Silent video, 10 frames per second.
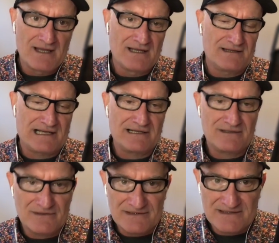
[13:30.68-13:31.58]
That
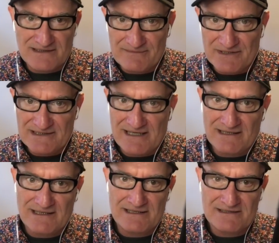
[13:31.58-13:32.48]
includes deliberate
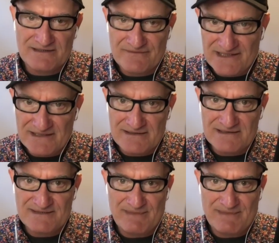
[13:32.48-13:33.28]
targeting of civilians,